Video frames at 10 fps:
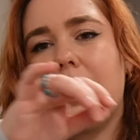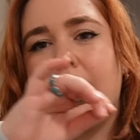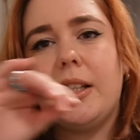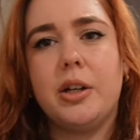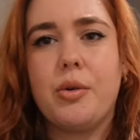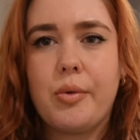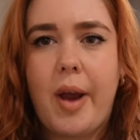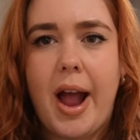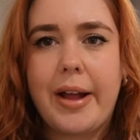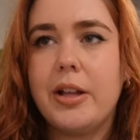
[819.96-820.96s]
is like a little
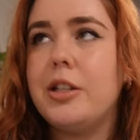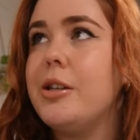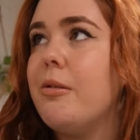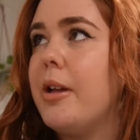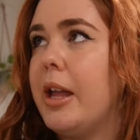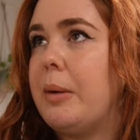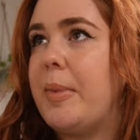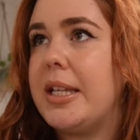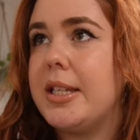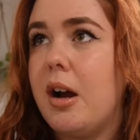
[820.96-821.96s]
rack to hang
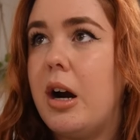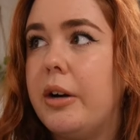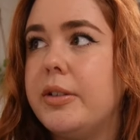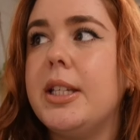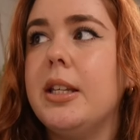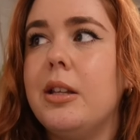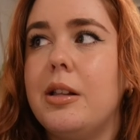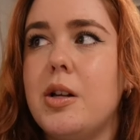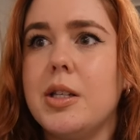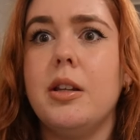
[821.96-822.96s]
my scarves in the
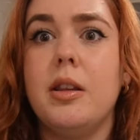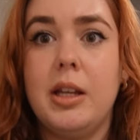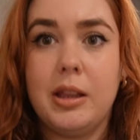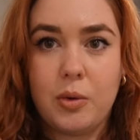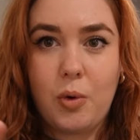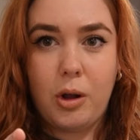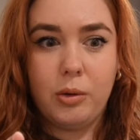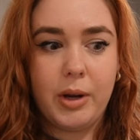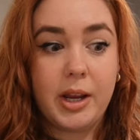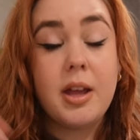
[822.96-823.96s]
closet in the
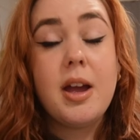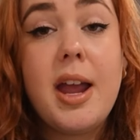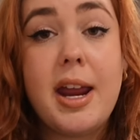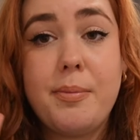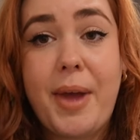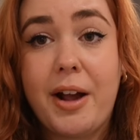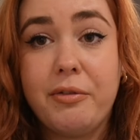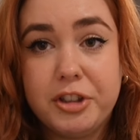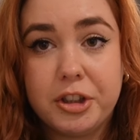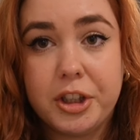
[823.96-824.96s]
hallway in a bag
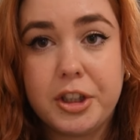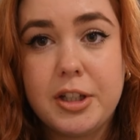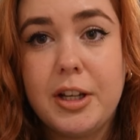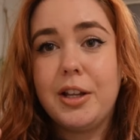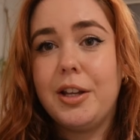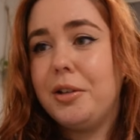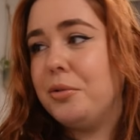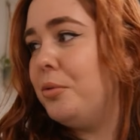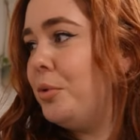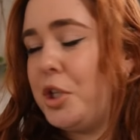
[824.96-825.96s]
of dirt,
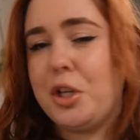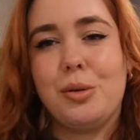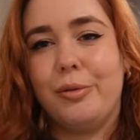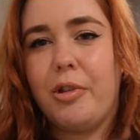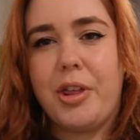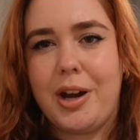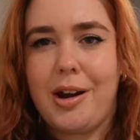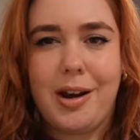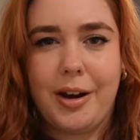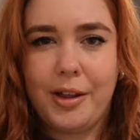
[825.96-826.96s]
which is over there
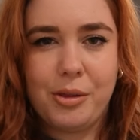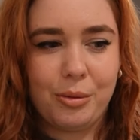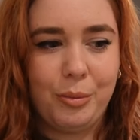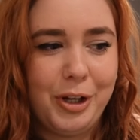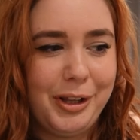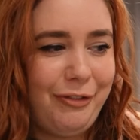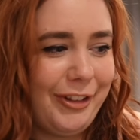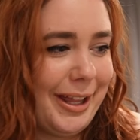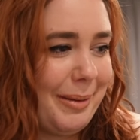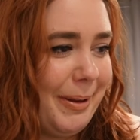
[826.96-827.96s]
and I don't really
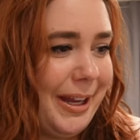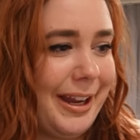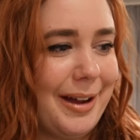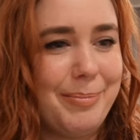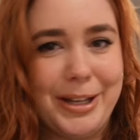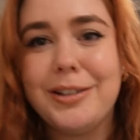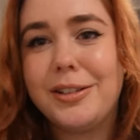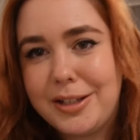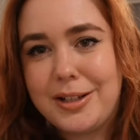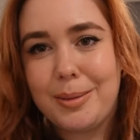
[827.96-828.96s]
feel like picking up
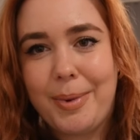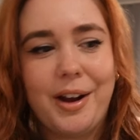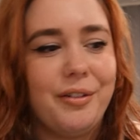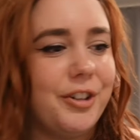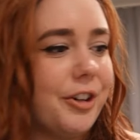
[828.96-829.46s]
because it's a bag of